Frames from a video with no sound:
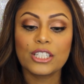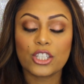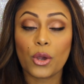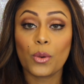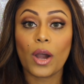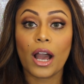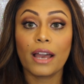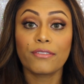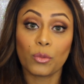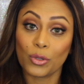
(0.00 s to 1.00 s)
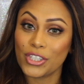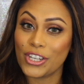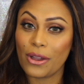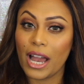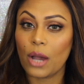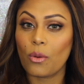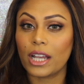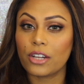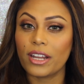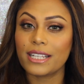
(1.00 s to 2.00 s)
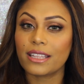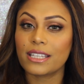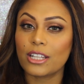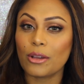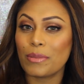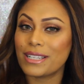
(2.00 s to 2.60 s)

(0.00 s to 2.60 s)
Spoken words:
So if you want to know how I created this look,